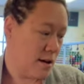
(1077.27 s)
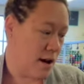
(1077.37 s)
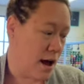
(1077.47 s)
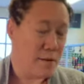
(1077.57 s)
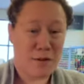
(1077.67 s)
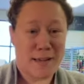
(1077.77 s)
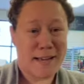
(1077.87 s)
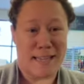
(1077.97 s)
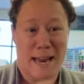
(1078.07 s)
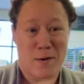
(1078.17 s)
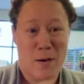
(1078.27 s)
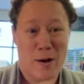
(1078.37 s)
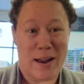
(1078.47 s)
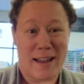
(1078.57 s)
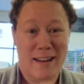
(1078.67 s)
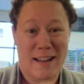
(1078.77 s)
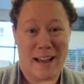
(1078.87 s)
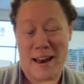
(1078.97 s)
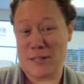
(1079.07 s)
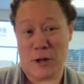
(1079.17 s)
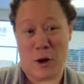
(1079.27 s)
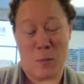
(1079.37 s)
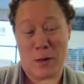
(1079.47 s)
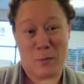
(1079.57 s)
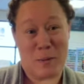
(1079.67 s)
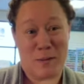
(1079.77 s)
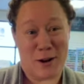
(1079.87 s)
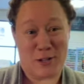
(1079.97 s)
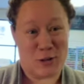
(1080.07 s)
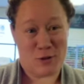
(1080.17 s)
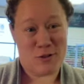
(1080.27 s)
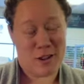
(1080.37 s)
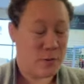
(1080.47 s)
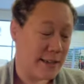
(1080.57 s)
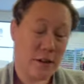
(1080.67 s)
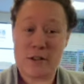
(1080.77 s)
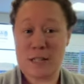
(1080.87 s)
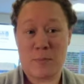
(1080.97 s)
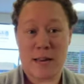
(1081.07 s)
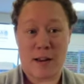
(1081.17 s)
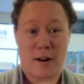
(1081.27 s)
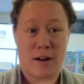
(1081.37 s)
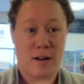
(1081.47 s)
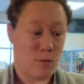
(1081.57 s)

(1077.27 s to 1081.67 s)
I'm really excited about it, and so I hope other people are too. Otherwise, I'll just be here.